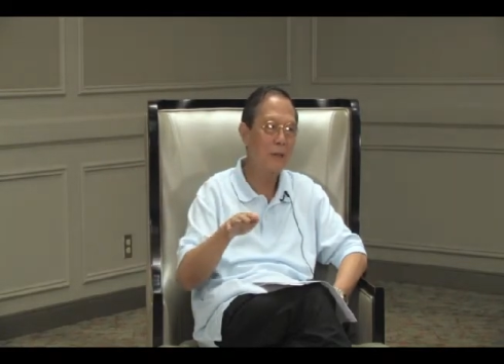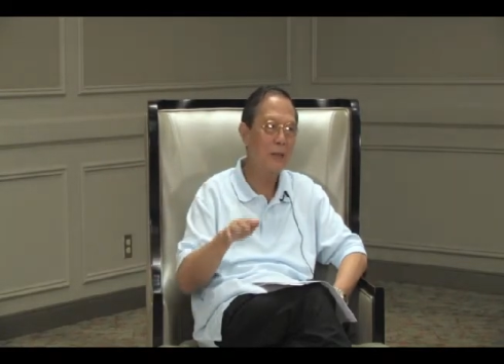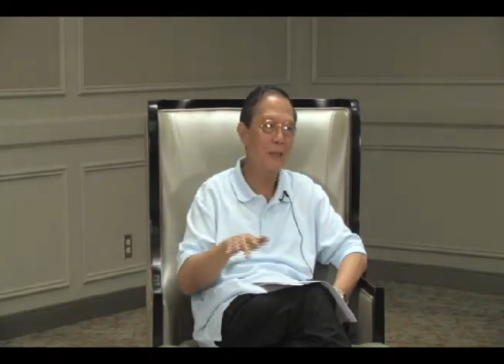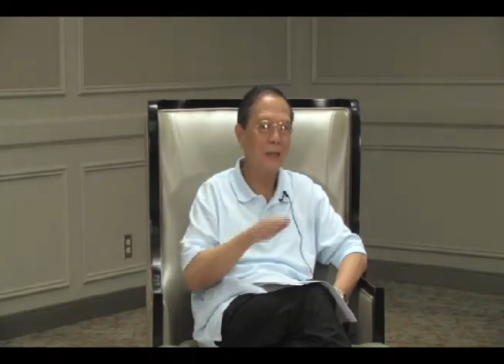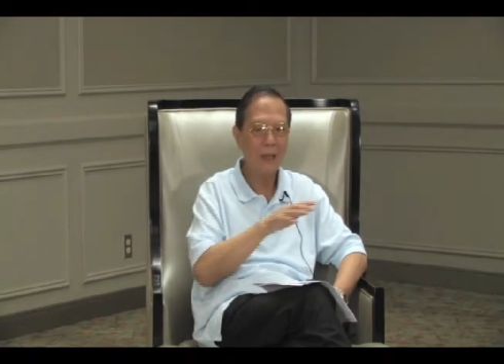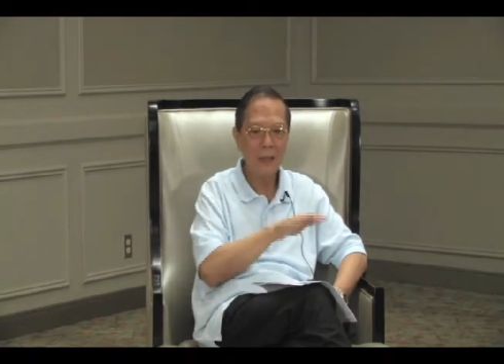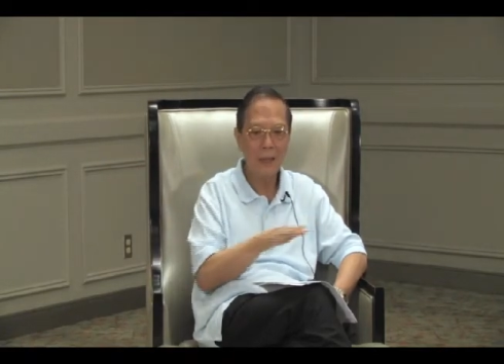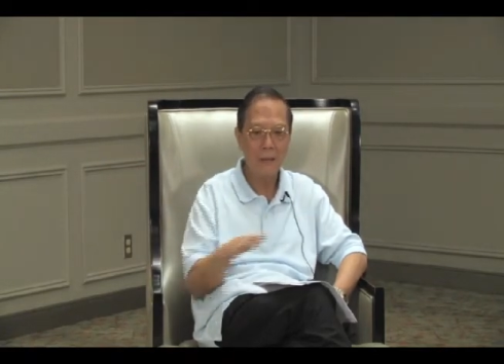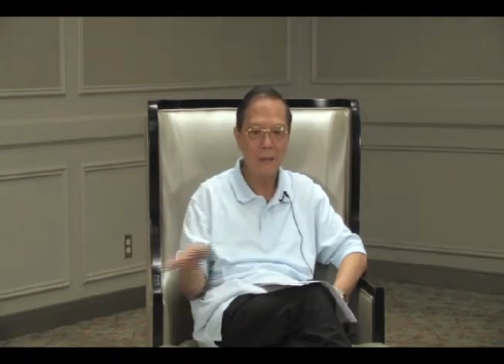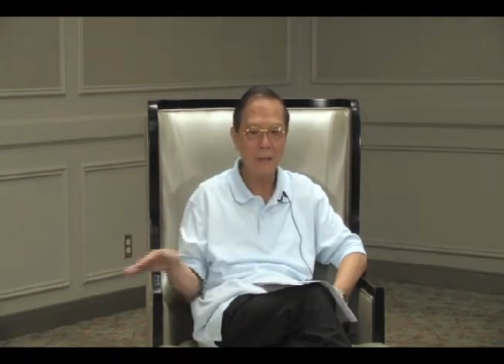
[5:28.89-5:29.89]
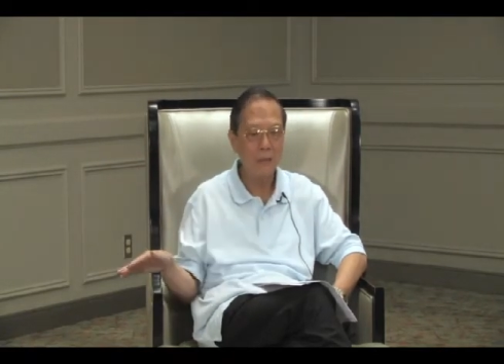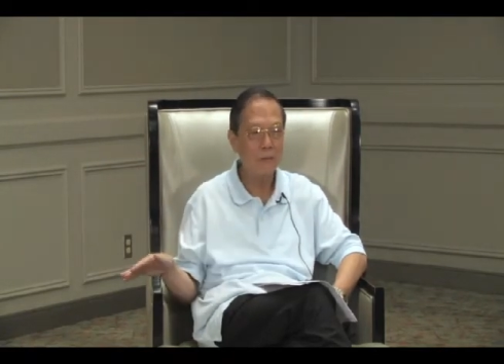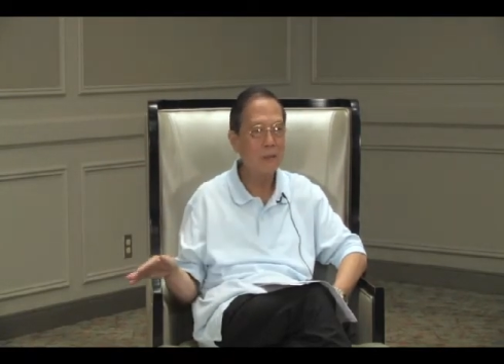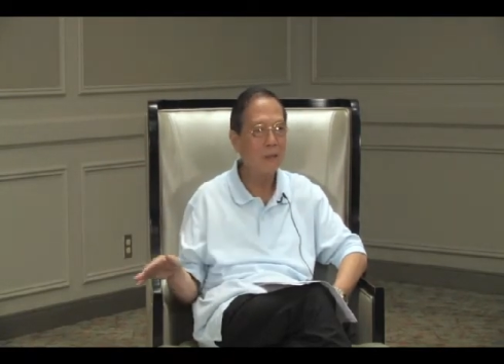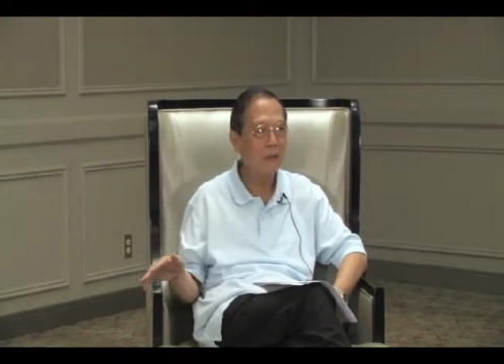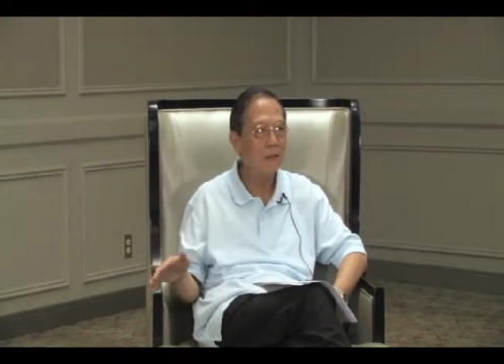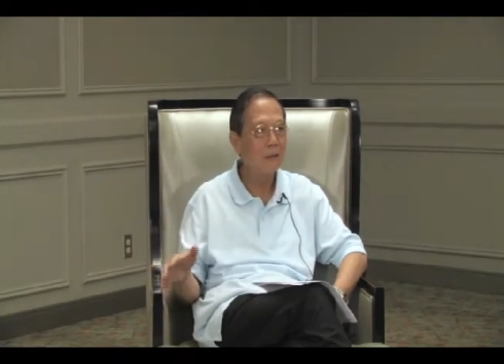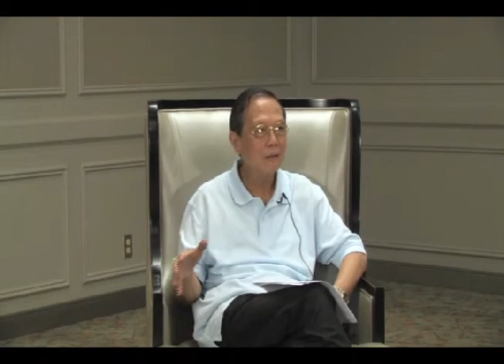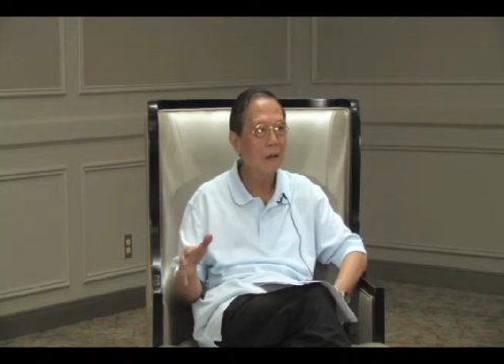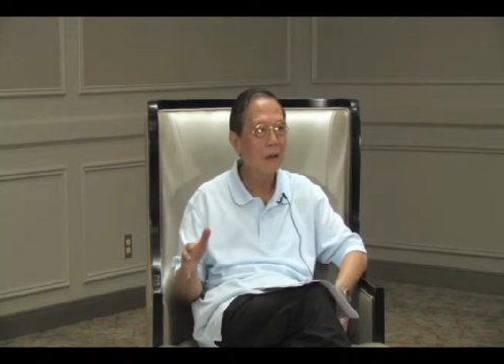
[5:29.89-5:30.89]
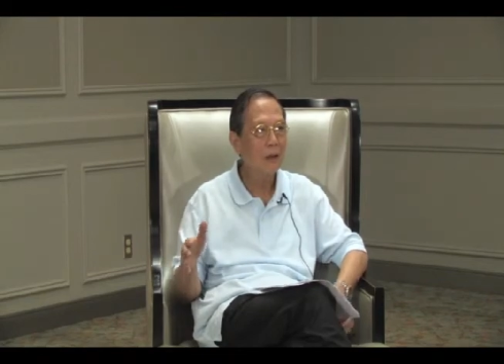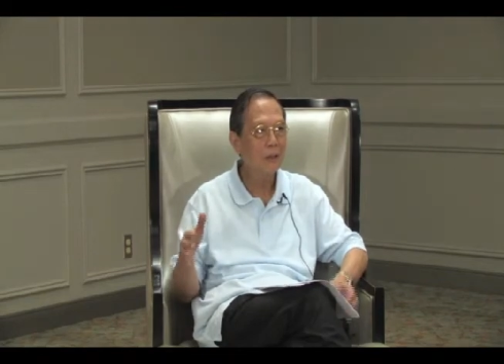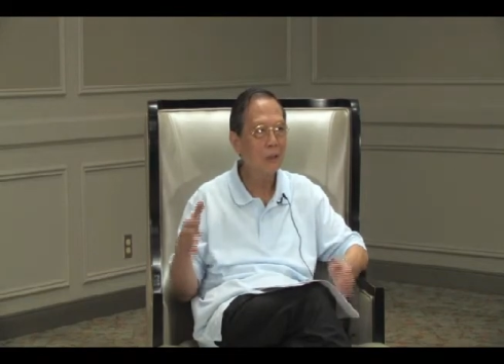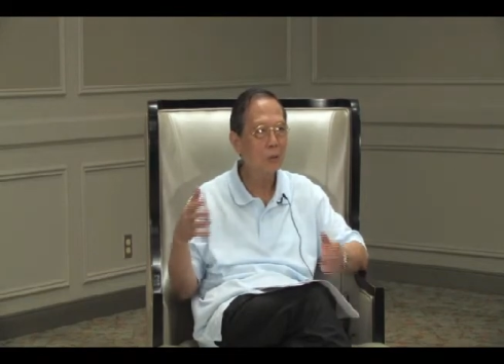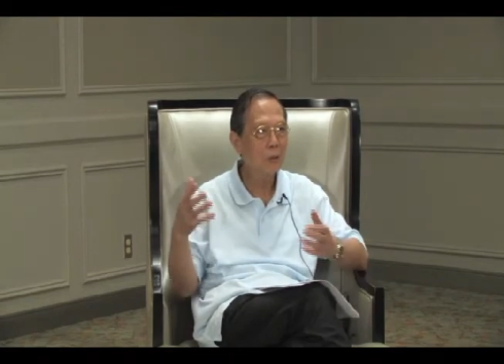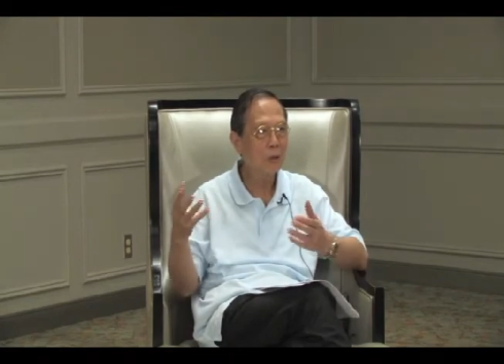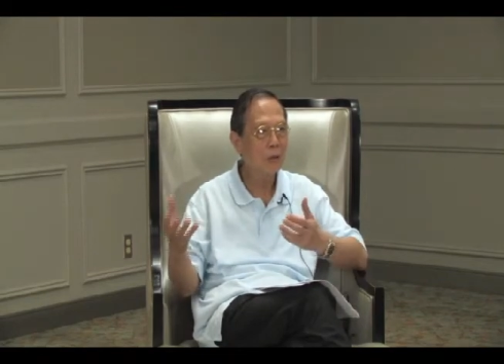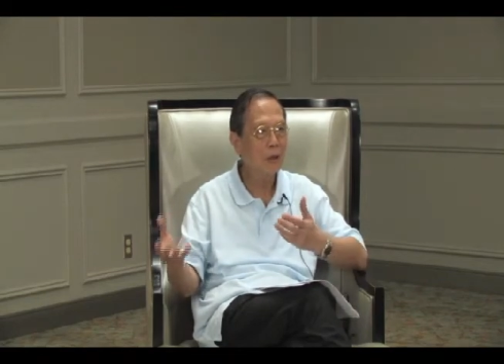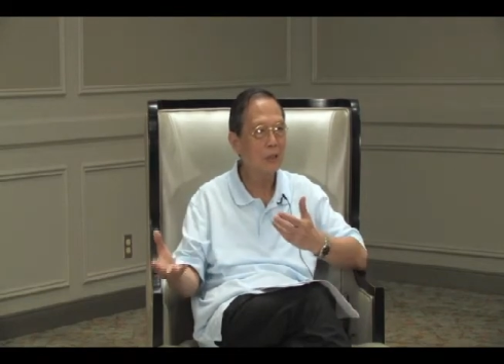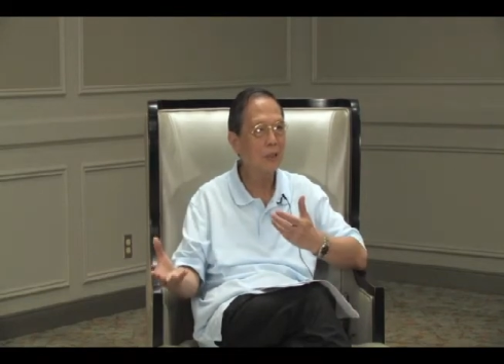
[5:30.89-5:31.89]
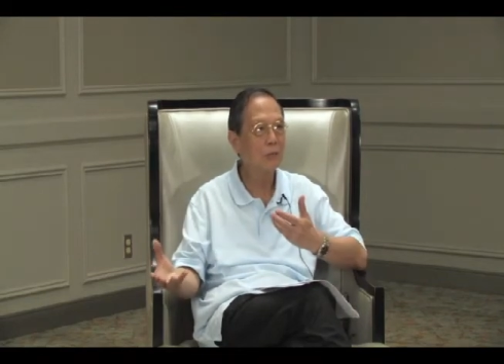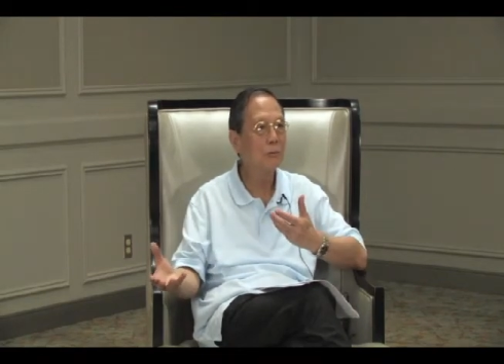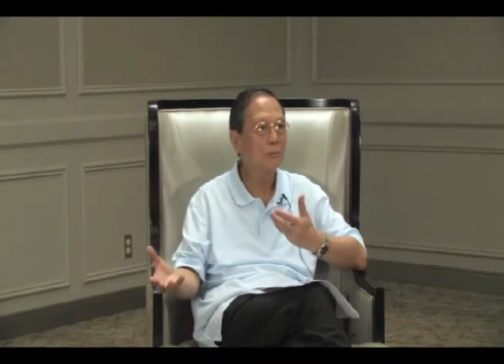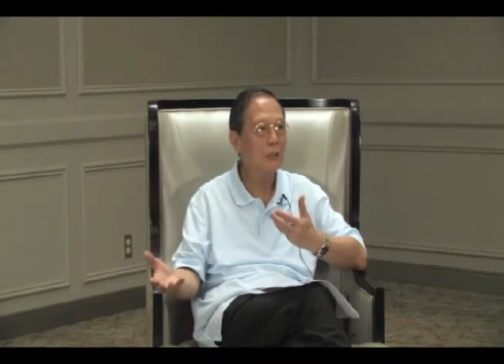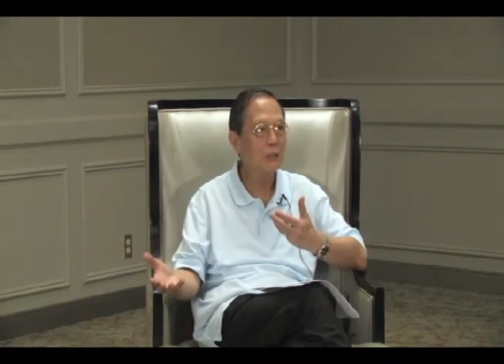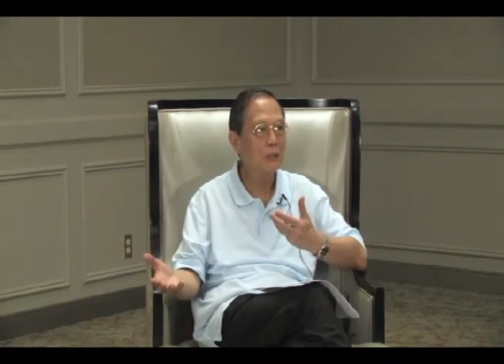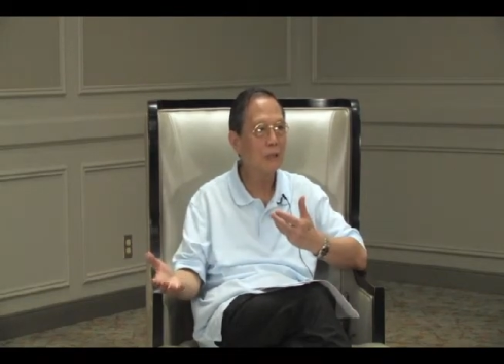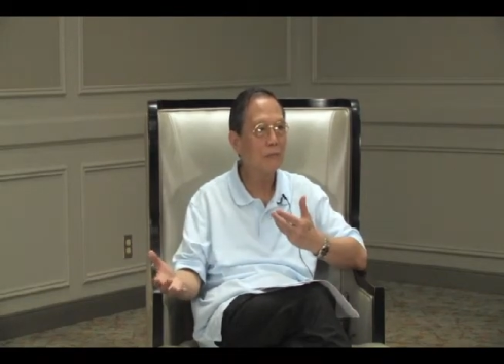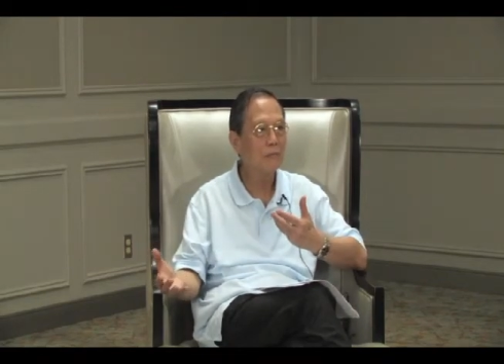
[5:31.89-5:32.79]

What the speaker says: At the end, they will say, I need 12 lines, it will be enough.